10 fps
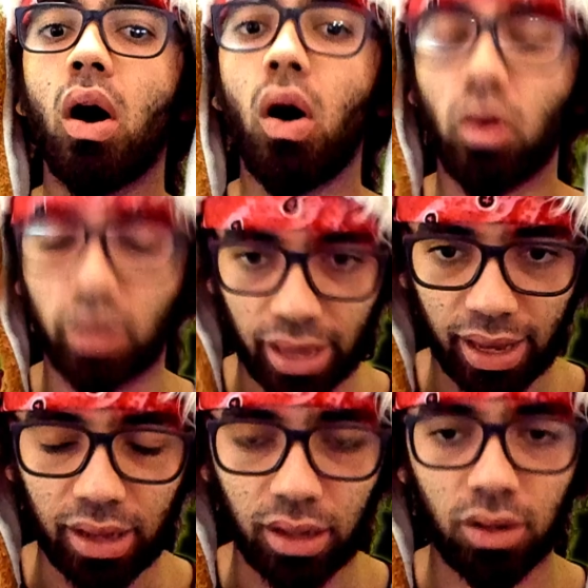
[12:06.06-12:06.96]

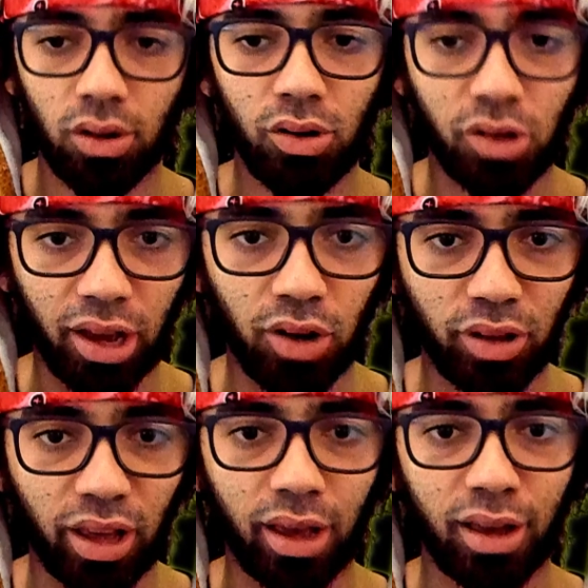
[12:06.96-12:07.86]
Okay, okay,
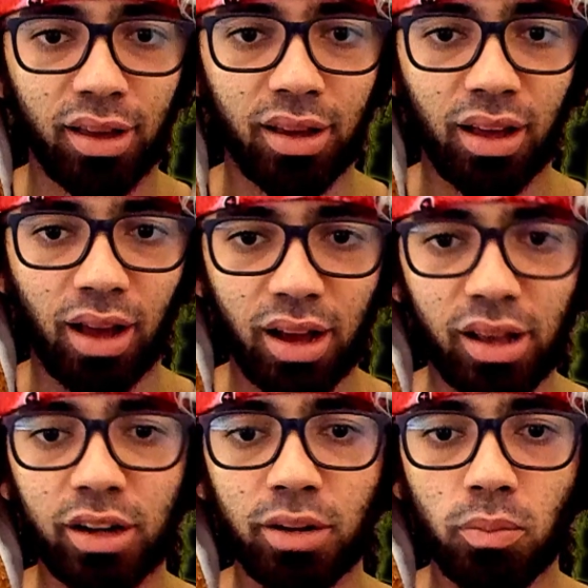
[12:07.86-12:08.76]
okay. I'm
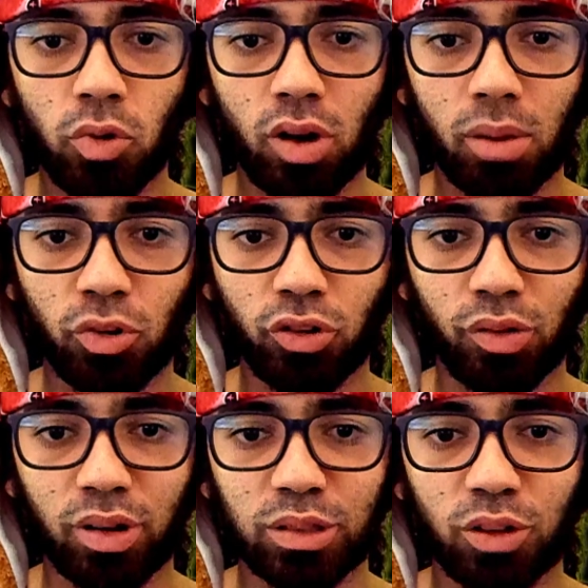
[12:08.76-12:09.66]
getting more and more
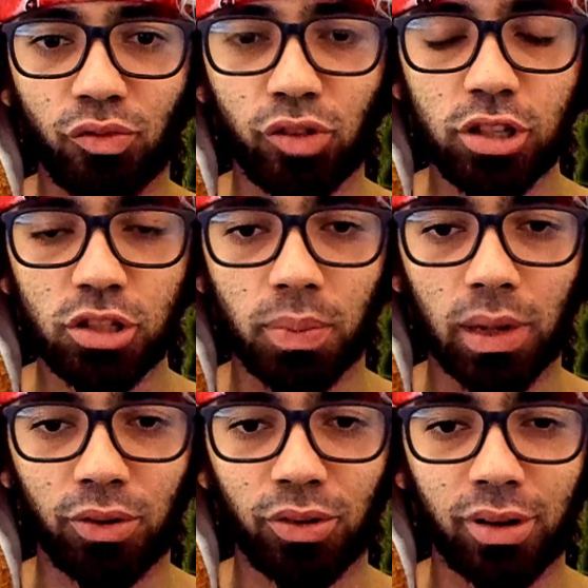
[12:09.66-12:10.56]
grasp of his
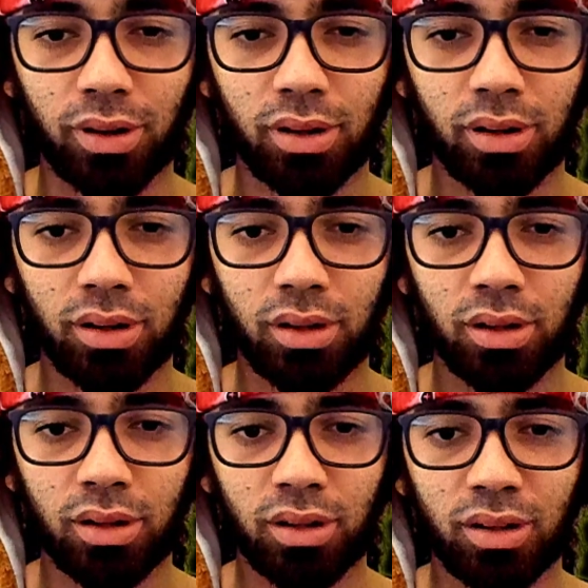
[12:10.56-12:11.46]
power.
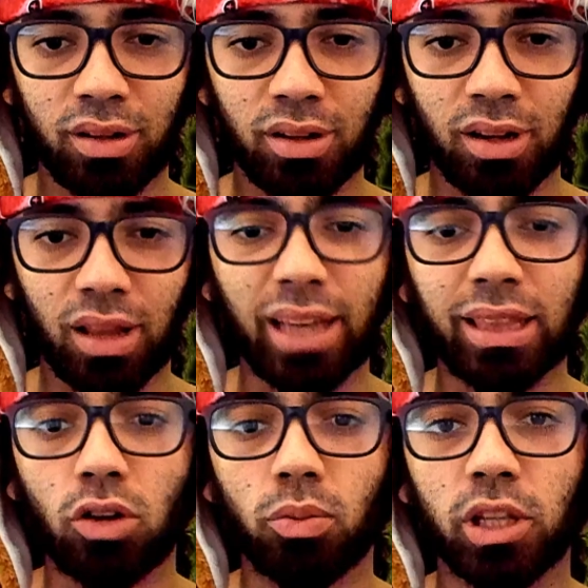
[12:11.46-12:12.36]
Like the
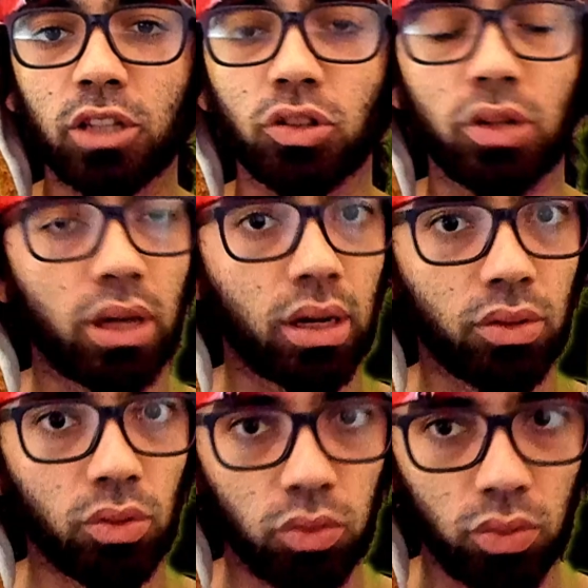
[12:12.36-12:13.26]
combination he
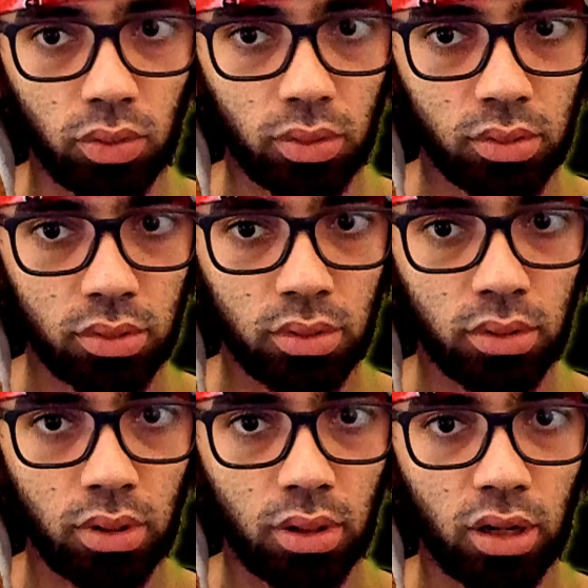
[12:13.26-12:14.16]
can do.
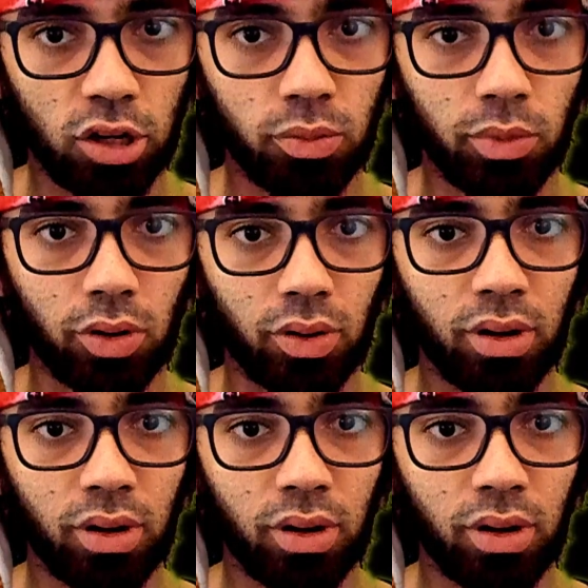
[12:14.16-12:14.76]
There are more.